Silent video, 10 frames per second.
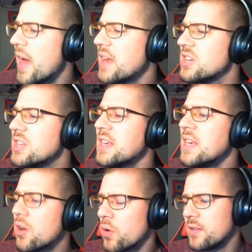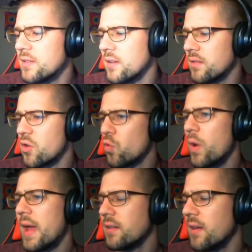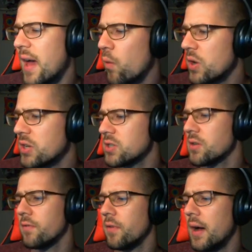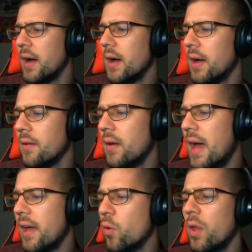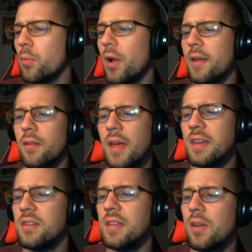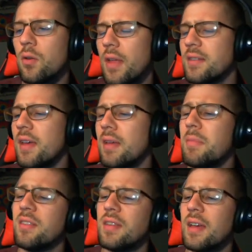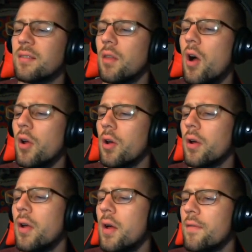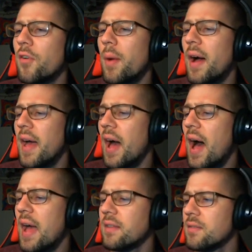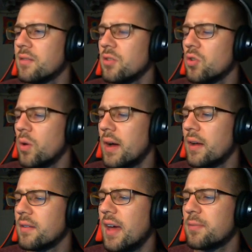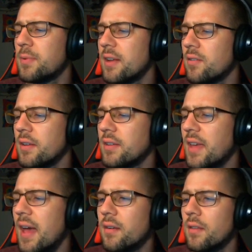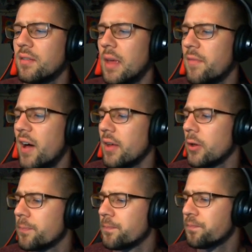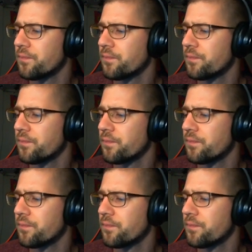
that decreases the rate at which uh, I equilibrate. That, that it means it takes longer for my heights to, uh, to exponentially decay to the same value.